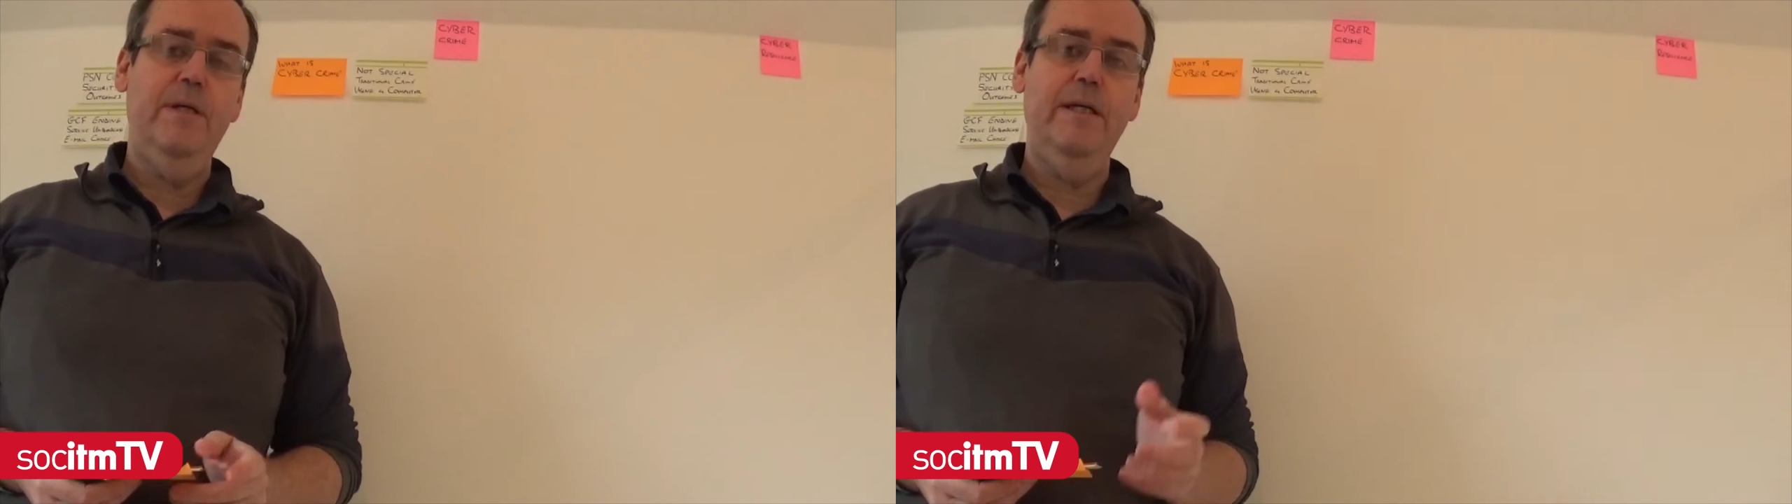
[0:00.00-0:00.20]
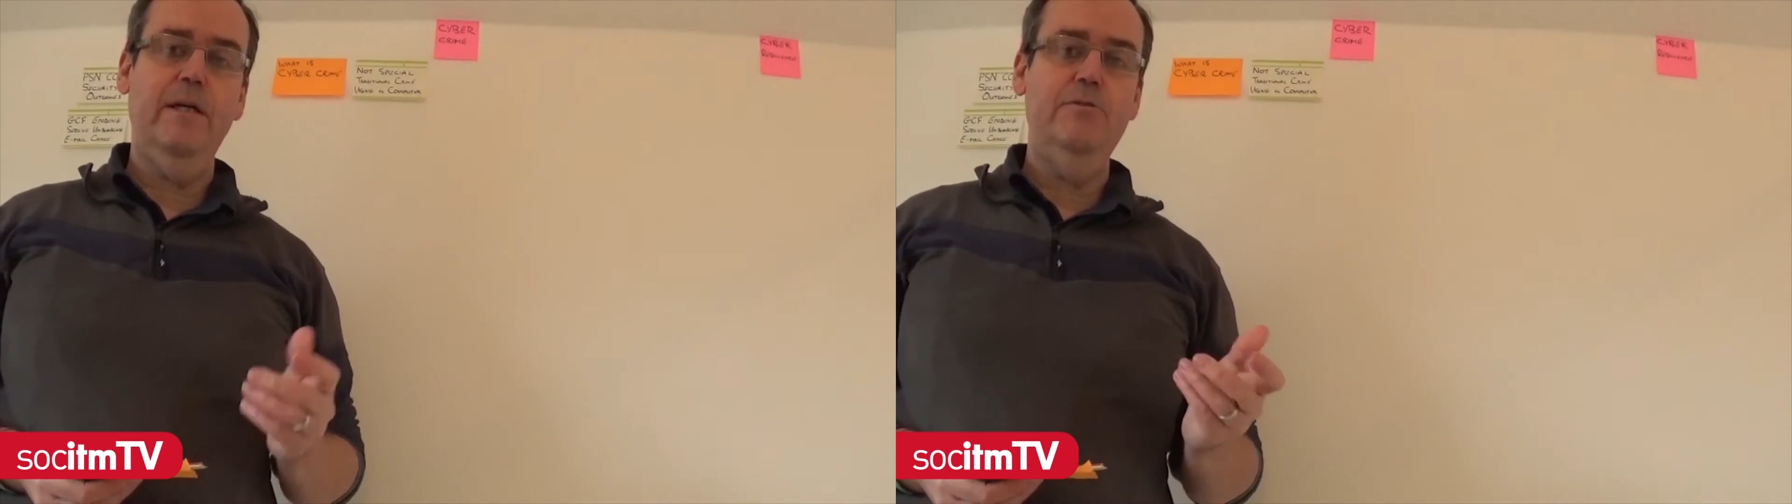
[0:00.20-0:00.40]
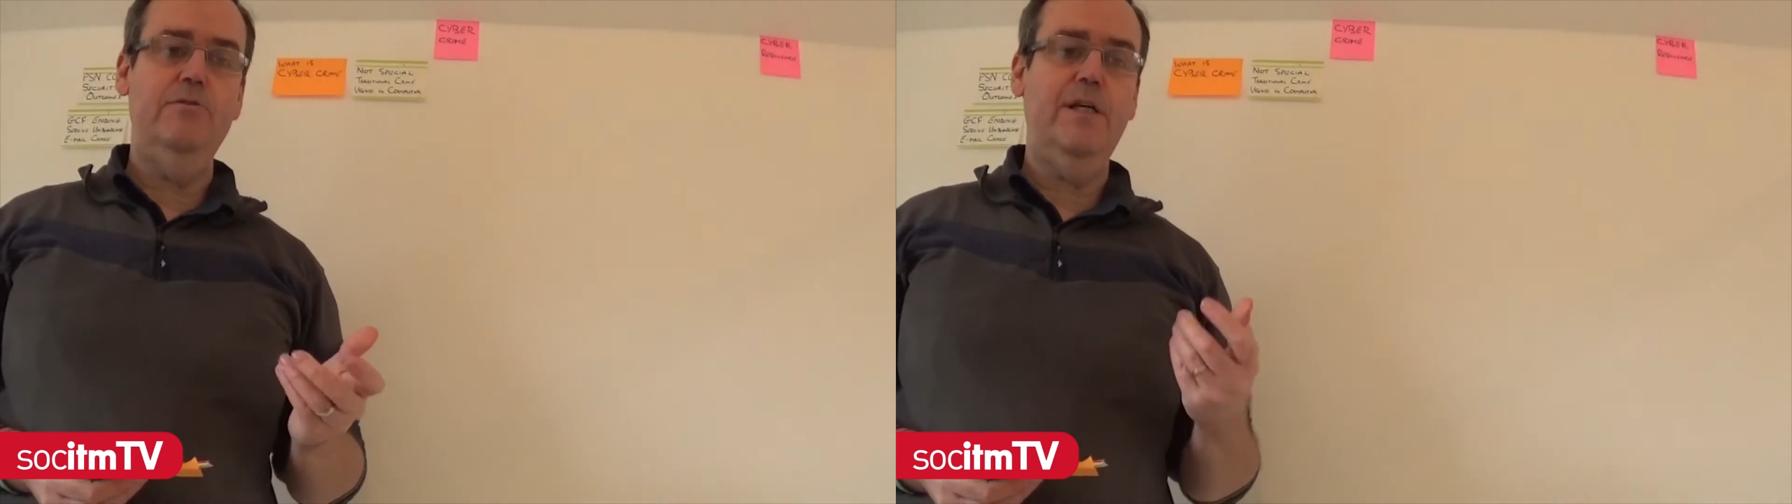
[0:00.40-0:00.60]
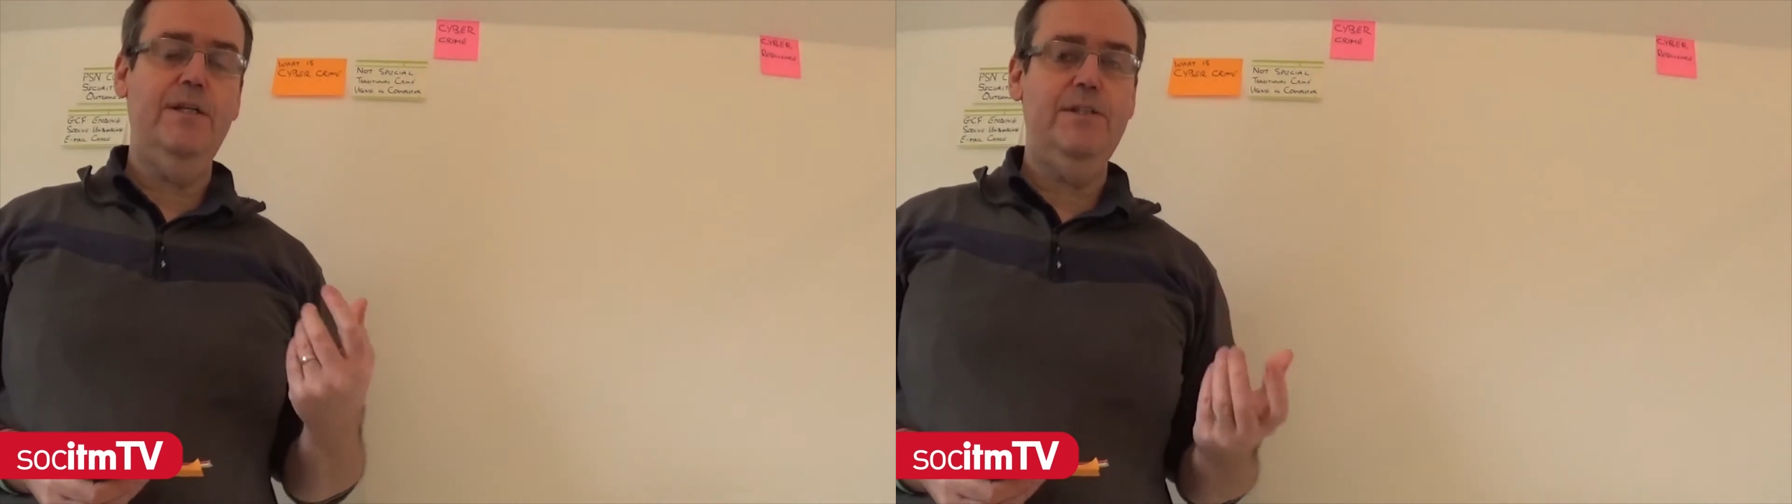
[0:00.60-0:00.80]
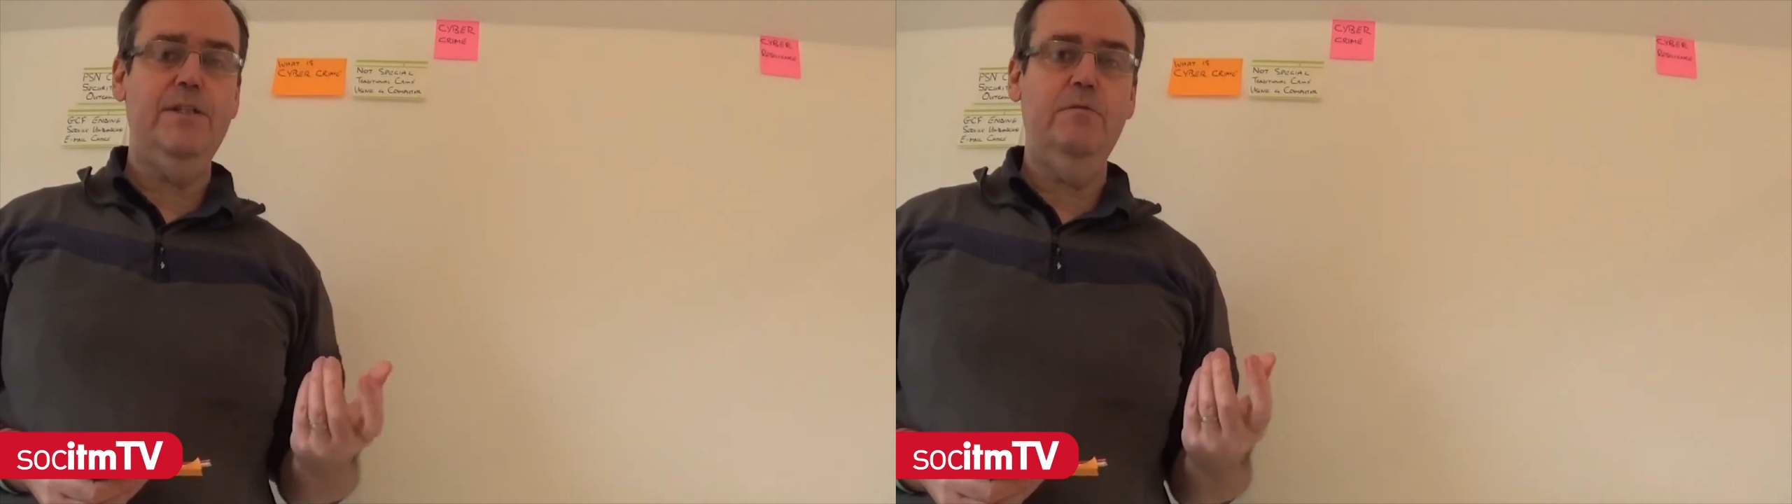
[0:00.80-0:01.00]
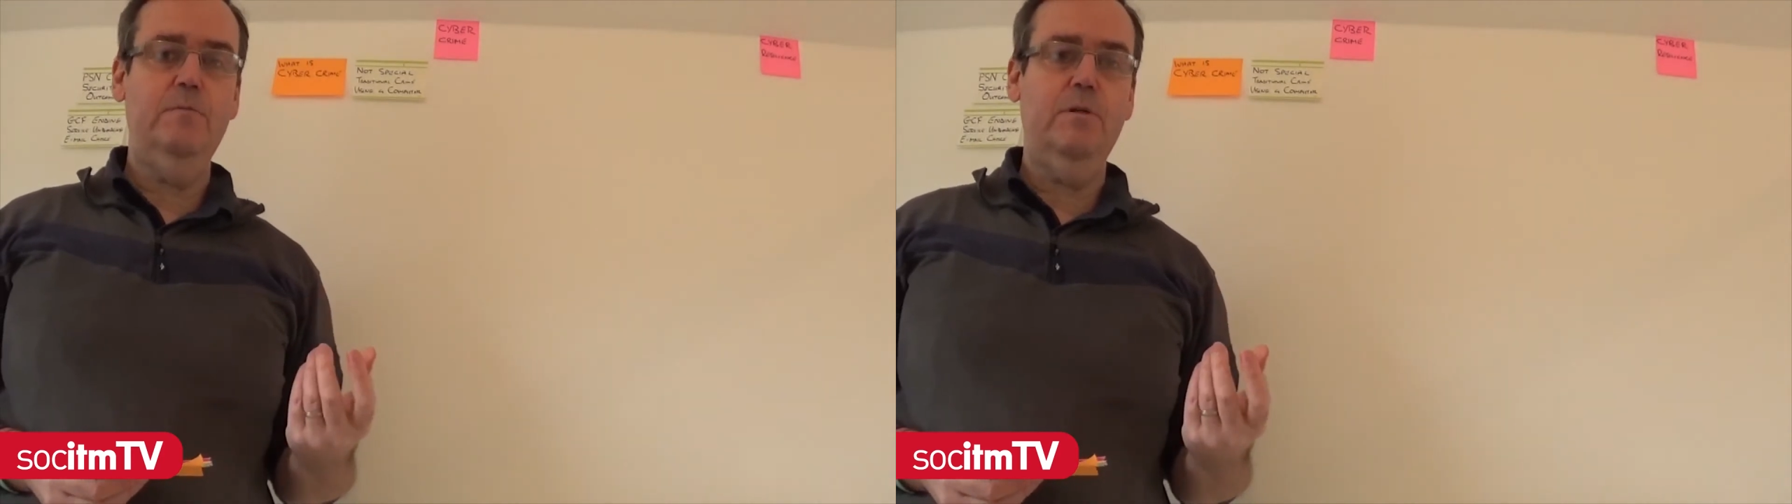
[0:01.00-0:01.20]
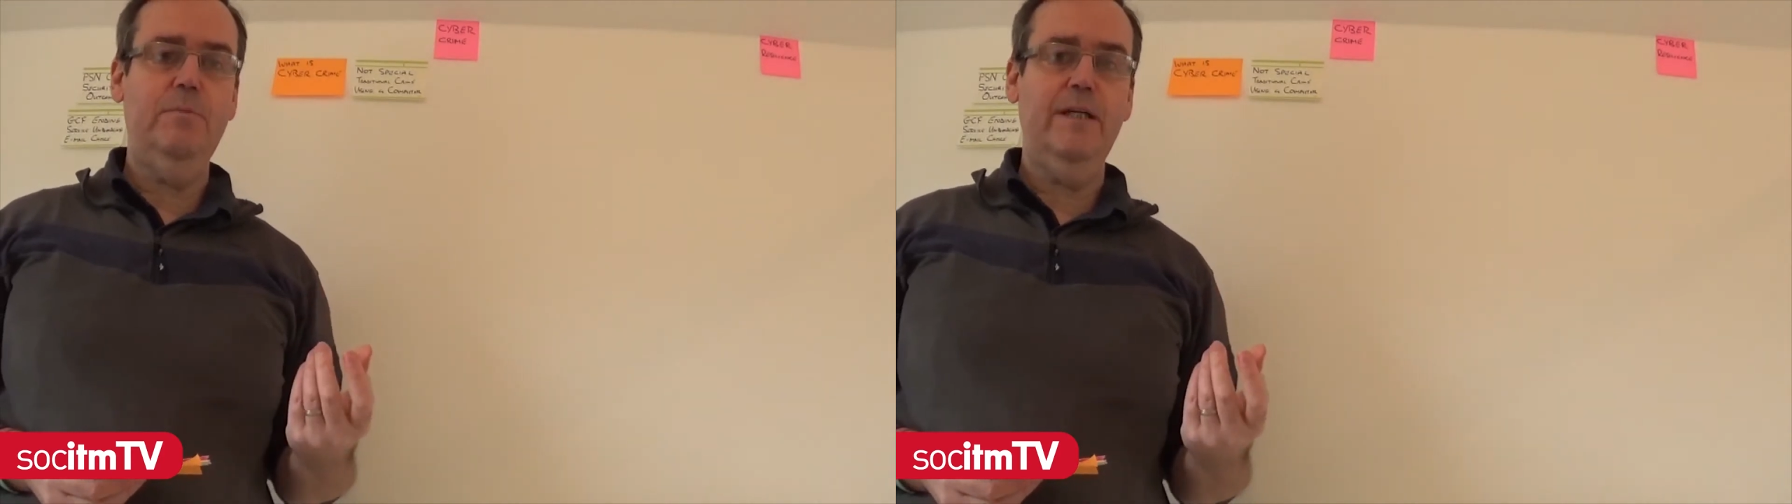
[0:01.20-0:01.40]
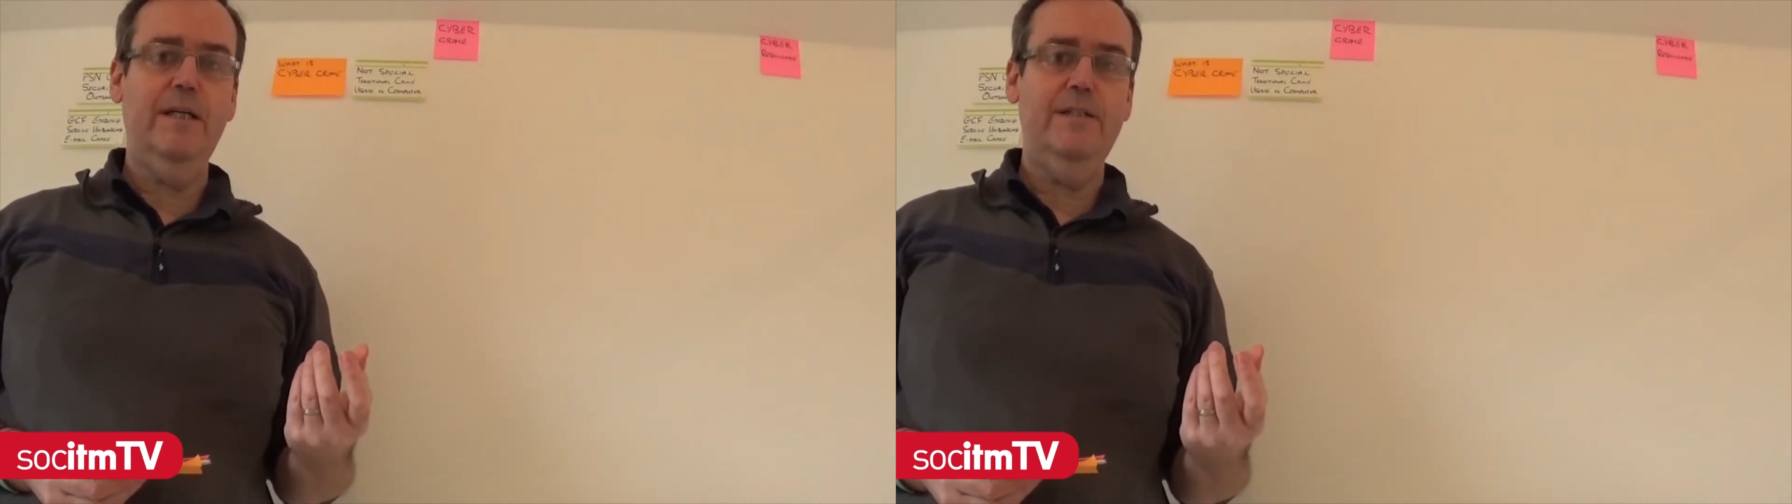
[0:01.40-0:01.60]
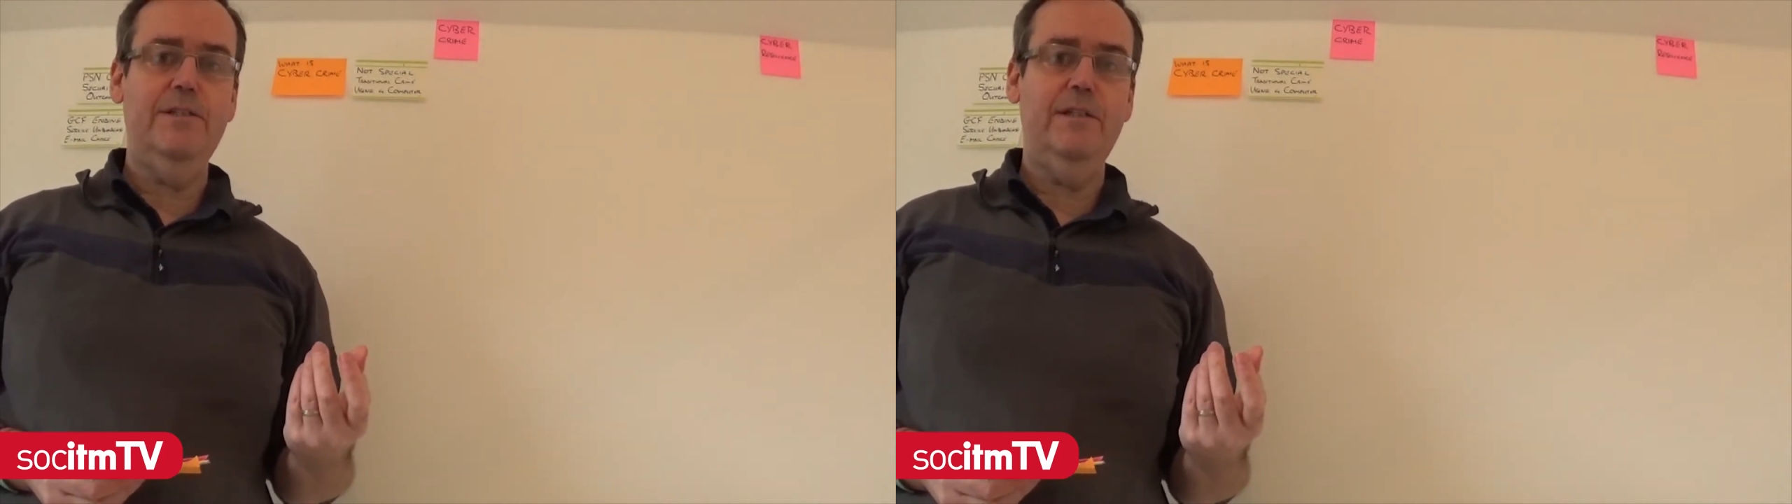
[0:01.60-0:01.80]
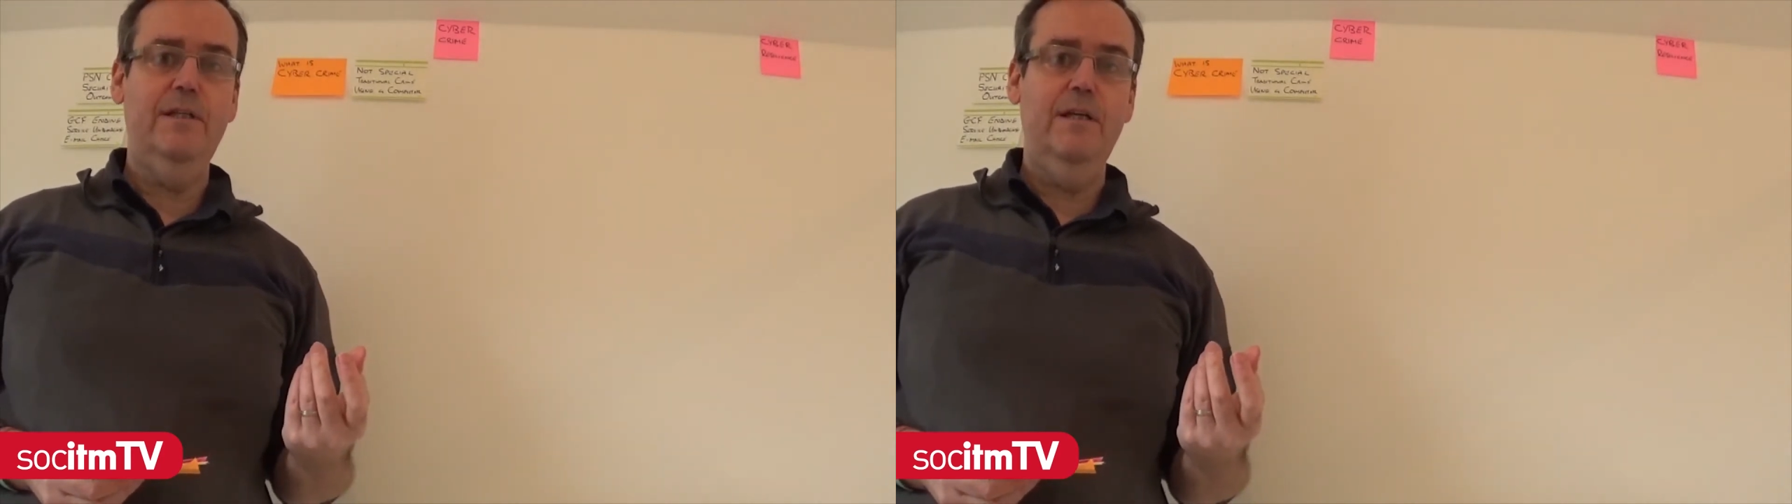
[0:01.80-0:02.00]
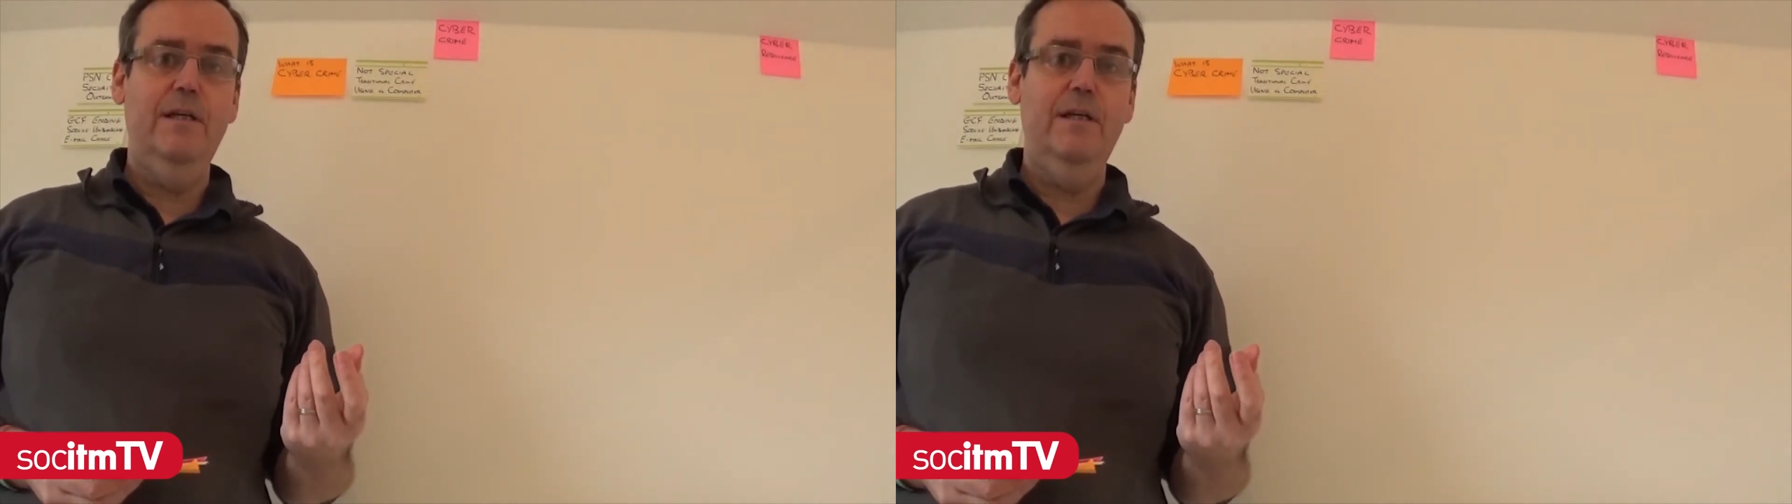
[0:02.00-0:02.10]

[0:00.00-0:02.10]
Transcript: it goes around, it self-propagates,